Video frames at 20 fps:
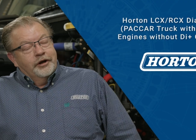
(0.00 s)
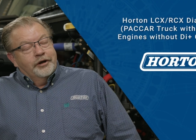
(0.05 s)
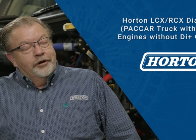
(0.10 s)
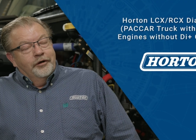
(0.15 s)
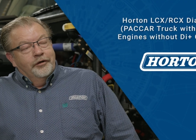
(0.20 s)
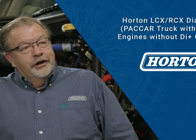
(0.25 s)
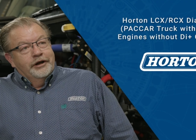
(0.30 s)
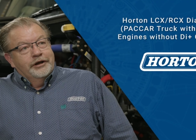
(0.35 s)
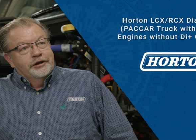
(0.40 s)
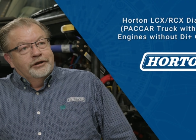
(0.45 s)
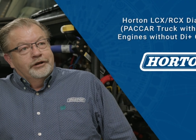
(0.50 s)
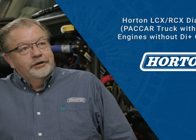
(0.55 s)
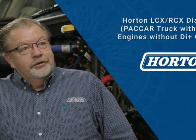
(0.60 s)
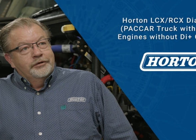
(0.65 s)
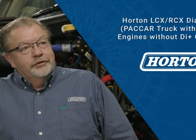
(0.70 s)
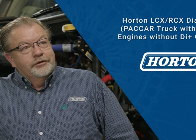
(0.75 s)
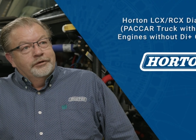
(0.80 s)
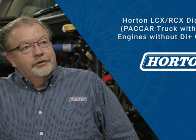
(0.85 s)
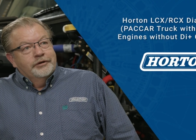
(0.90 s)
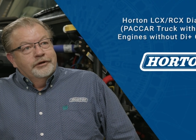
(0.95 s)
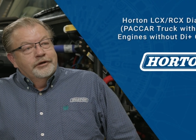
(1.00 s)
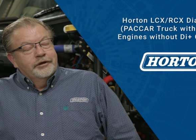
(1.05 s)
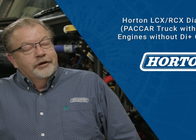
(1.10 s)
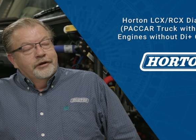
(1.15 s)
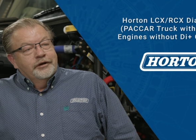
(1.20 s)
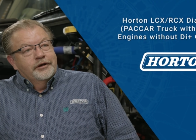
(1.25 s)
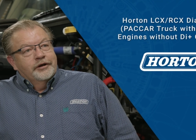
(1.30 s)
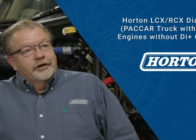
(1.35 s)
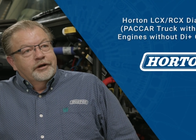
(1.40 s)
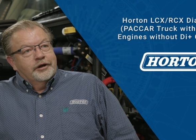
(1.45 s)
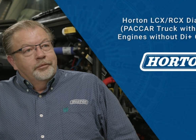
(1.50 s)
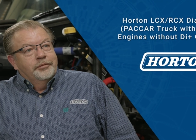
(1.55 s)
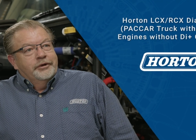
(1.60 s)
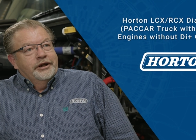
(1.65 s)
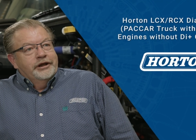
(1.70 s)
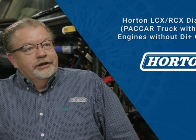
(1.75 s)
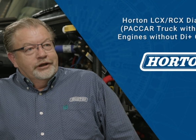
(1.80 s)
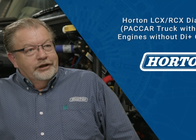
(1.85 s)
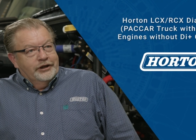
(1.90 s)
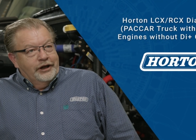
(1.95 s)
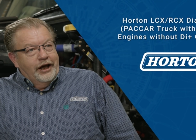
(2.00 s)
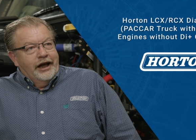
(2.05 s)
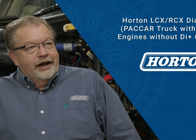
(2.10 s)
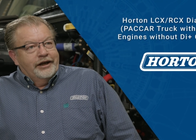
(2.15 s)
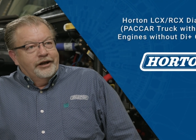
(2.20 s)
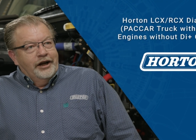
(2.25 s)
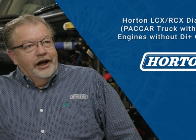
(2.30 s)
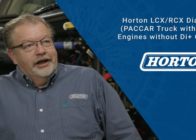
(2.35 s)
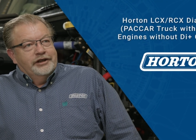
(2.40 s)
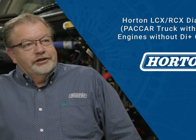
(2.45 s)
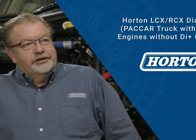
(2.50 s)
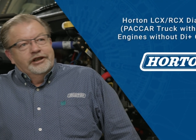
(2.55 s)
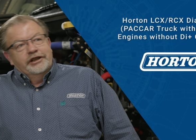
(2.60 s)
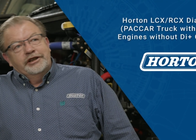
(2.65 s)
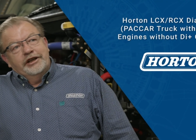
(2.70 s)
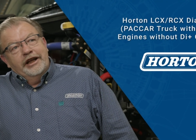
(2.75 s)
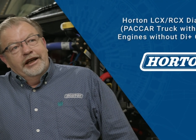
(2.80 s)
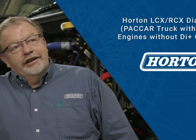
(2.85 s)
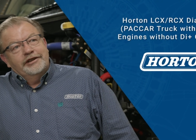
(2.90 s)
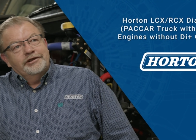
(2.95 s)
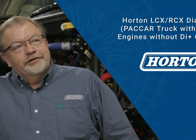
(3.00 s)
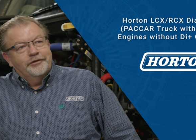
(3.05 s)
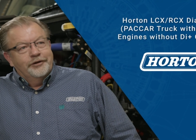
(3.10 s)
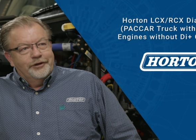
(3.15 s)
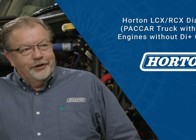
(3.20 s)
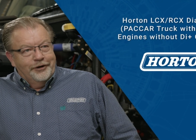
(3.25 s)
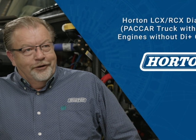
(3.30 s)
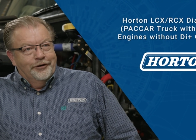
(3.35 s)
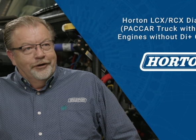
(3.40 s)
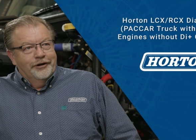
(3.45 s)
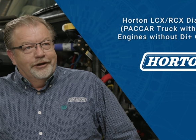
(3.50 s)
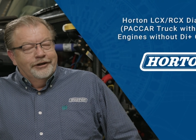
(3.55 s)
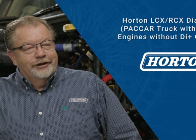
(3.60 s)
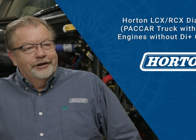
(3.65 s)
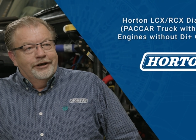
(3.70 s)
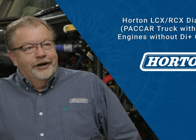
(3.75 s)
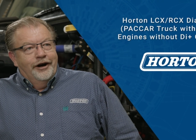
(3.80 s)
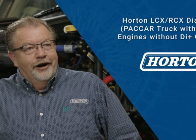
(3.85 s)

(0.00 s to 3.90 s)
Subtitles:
going to complete the diagnostic tests for the Horton